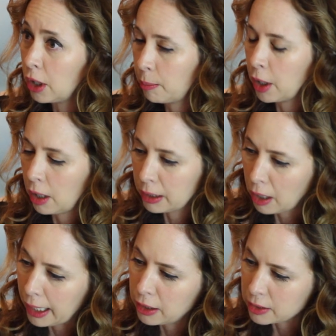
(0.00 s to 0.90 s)
lookbook
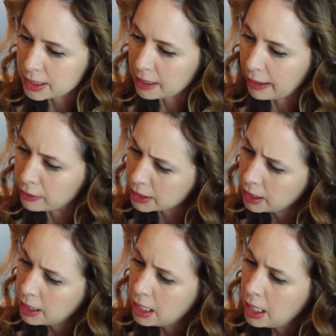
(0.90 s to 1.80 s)
online, you'll see those.
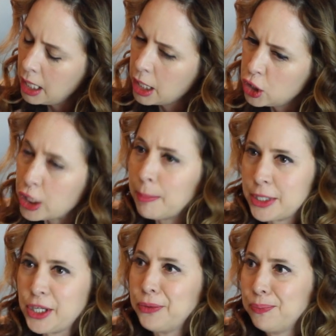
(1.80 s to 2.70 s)

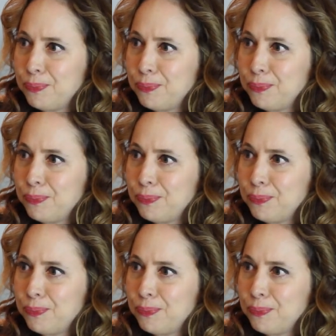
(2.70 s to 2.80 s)
Jumpsuit,